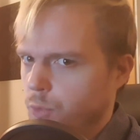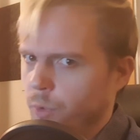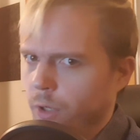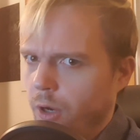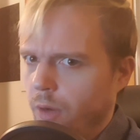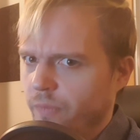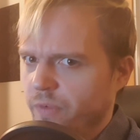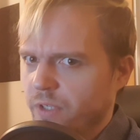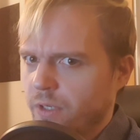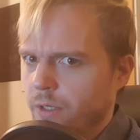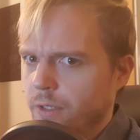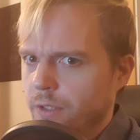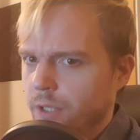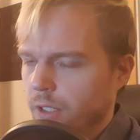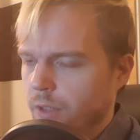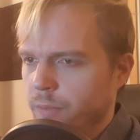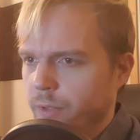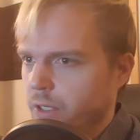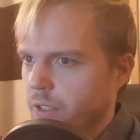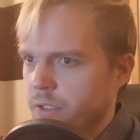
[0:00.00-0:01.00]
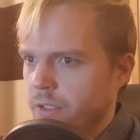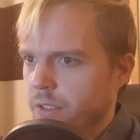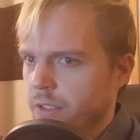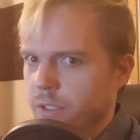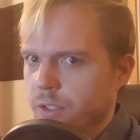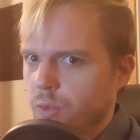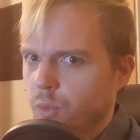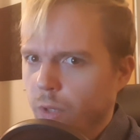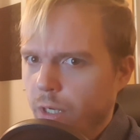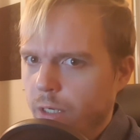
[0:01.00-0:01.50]
we obviously did because this
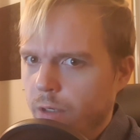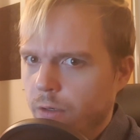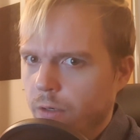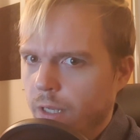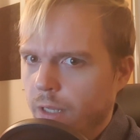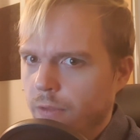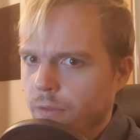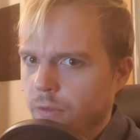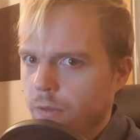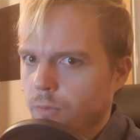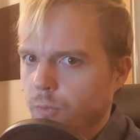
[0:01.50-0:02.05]
is weird and